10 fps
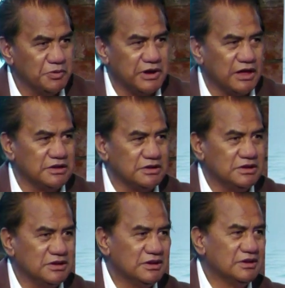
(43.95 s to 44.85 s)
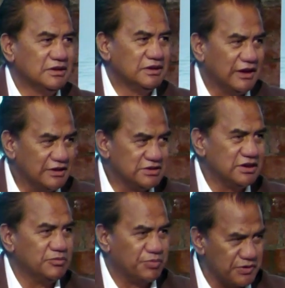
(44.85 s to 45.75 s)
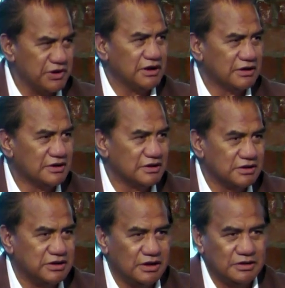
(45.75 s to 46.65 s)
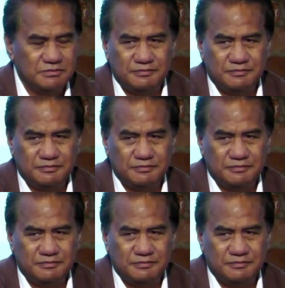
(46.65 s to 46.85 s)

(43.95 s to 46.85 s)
gathered and said prayer, karakia.